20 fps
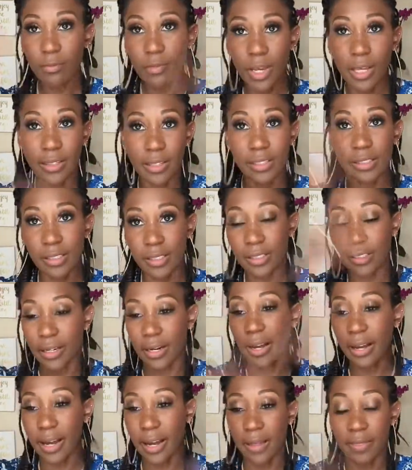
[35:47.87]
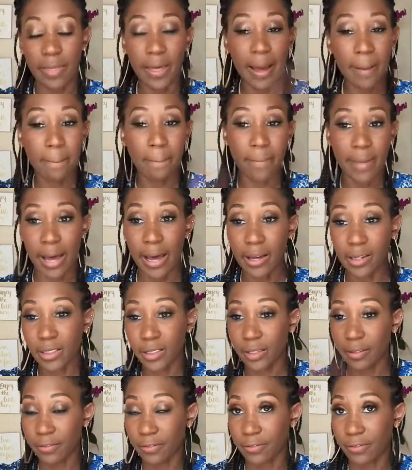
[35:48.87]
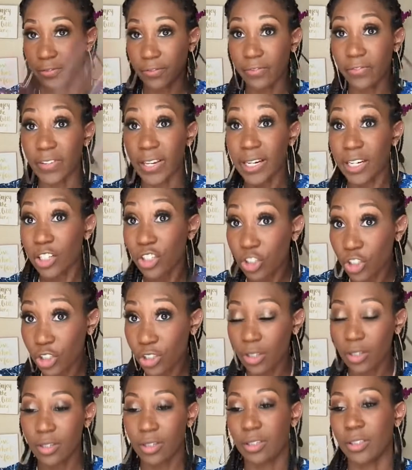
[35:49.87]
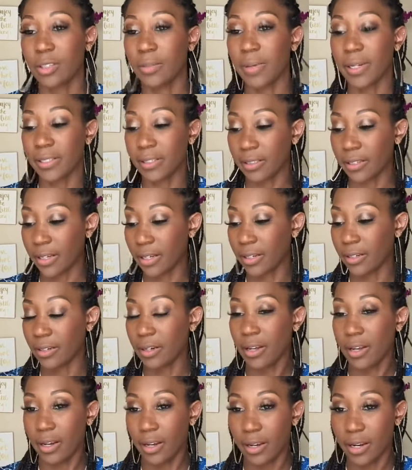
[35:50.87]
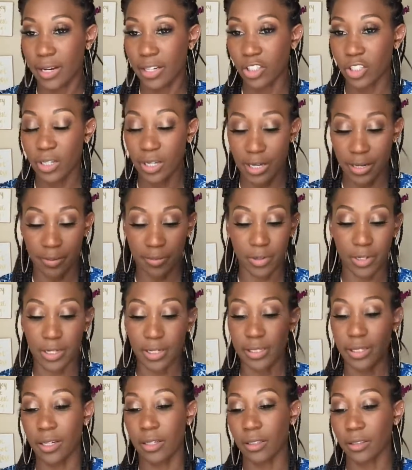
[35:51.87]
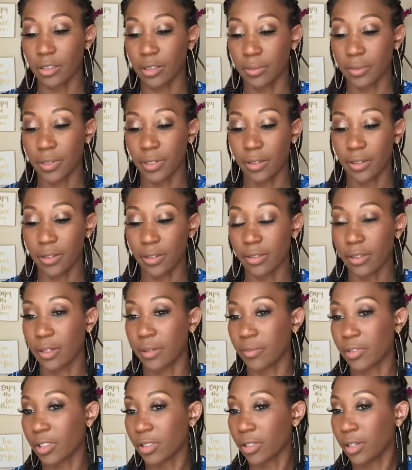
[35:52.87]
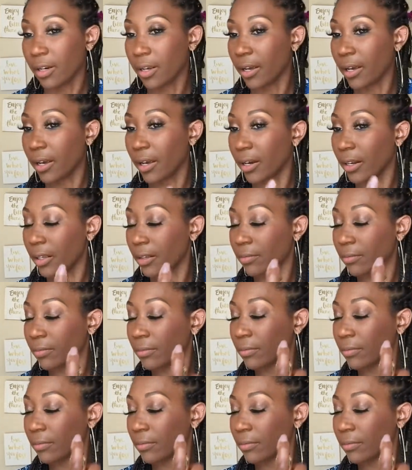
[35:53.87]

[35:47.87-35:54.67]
and this is going to add that matte finish to my skin. And actually I am going to take a little bit of this and I'm just going to add it.